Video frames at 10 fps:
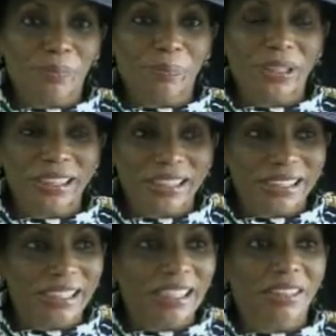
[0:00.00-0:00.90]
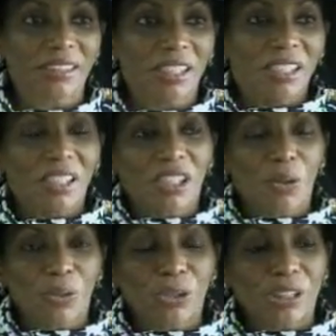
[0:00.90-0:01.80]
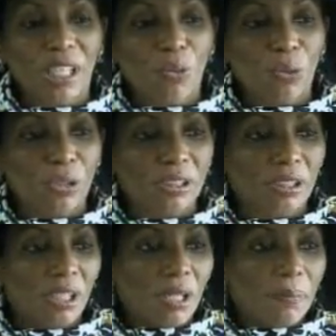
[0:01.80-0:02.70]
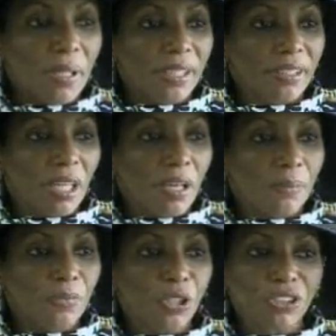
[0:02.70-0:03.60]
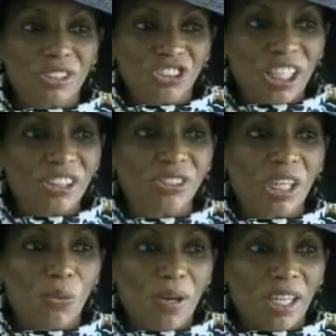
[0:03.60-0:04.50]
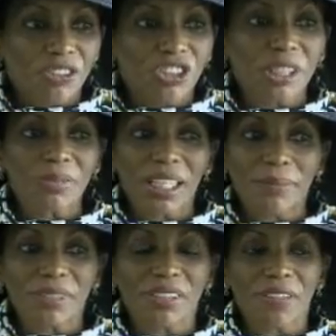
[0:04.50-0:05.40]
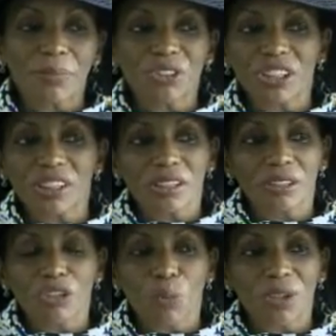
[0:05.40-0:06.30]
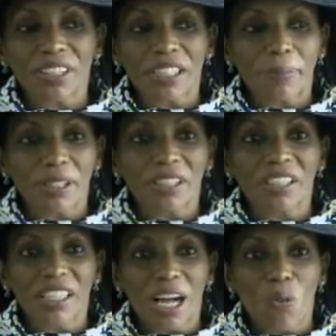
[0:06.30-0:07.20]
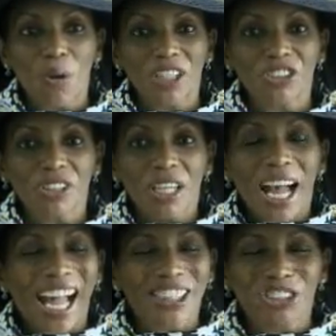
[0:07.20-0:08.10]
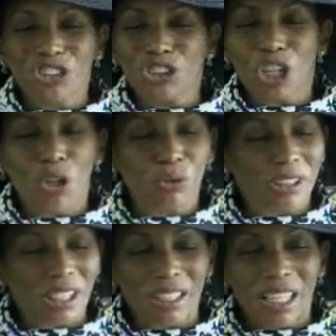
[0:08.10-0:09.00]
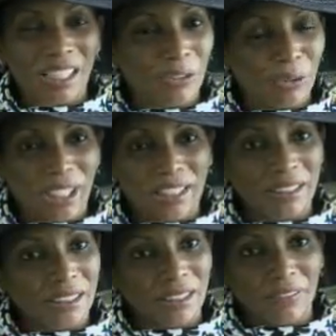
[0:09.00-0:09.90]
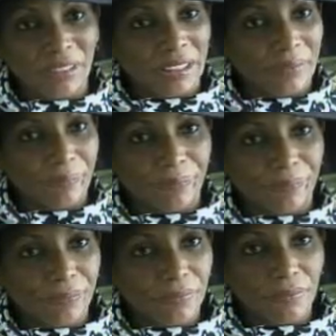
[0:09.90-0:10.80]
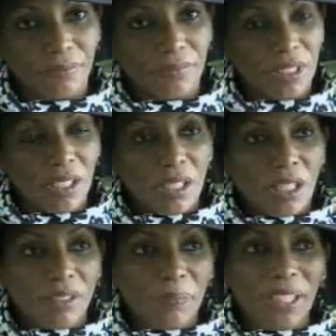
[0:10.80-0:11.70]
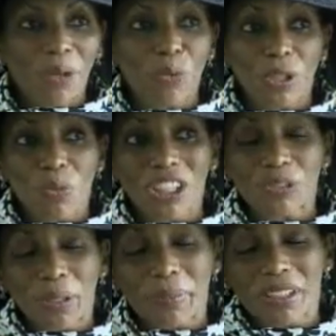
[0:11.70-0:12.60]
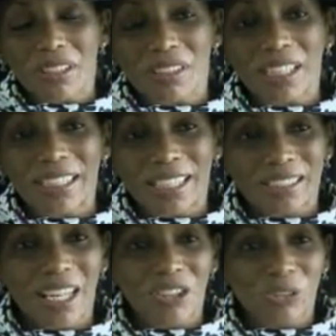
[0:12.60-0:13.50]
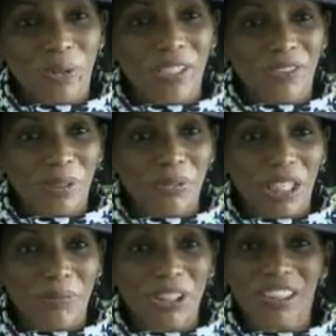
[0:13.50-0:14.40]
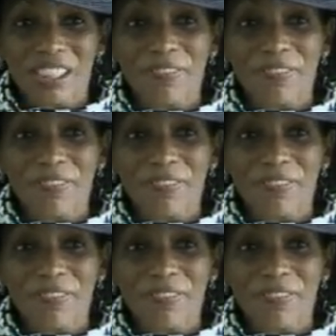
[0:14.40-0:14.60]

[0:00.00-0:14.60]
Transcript: politically and going on in our world. But those are the channels I watch. Sometimes if I just don't want to think about anything, I'll watch. I don't like reality TV. But I will watch maybe the Atlanta Housewives sometimes because they're